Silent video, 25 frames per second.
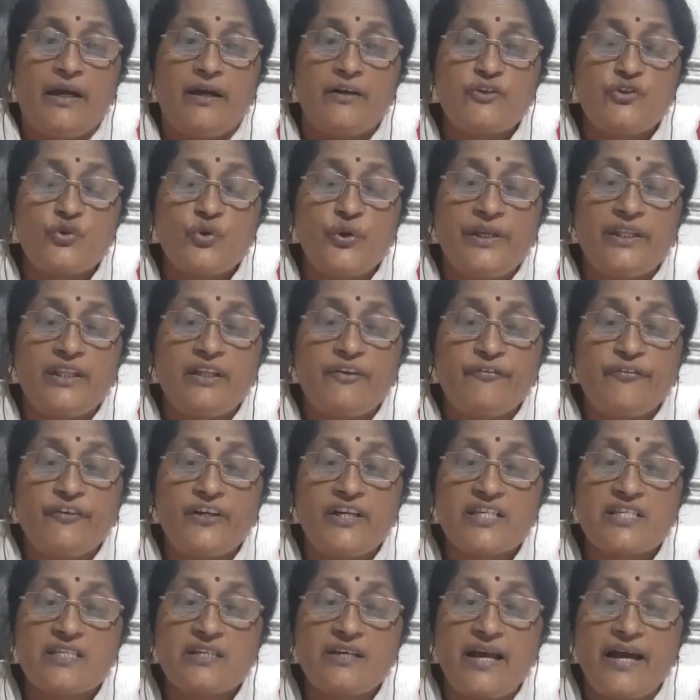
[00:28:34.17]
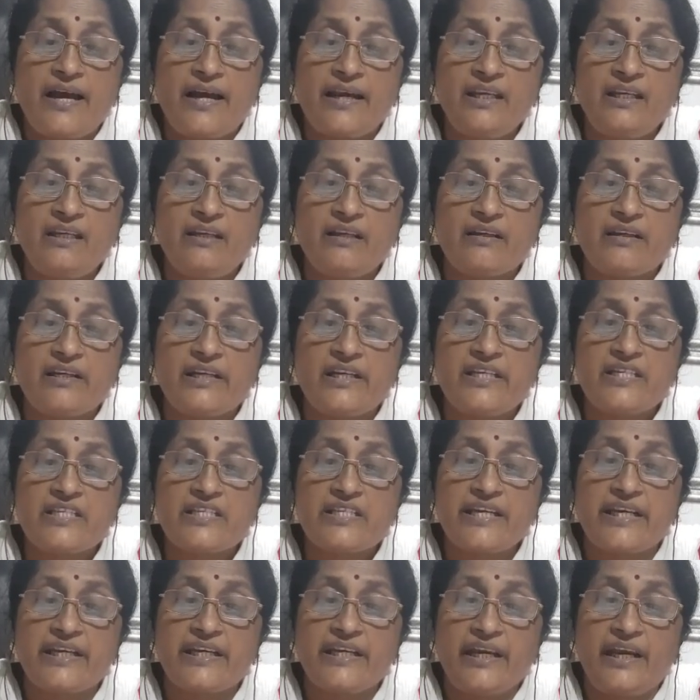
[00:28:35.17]
So in the first line, it
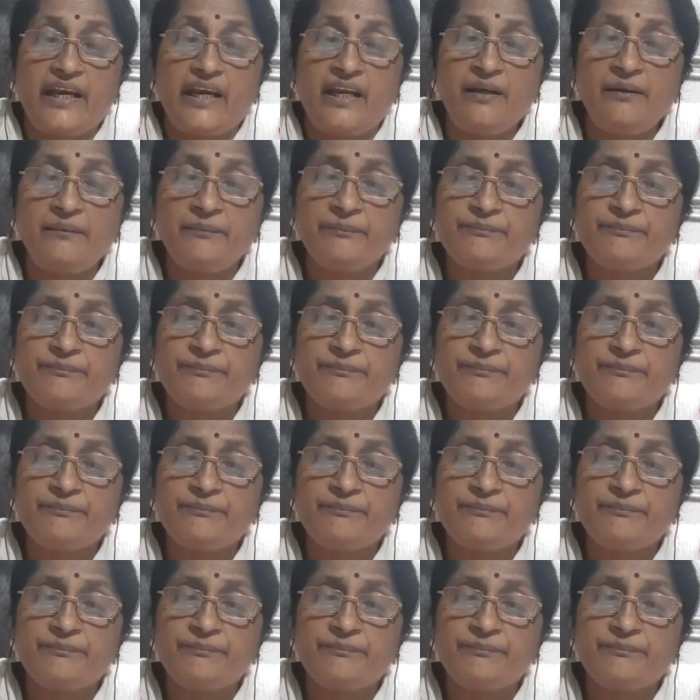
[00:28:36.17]
is again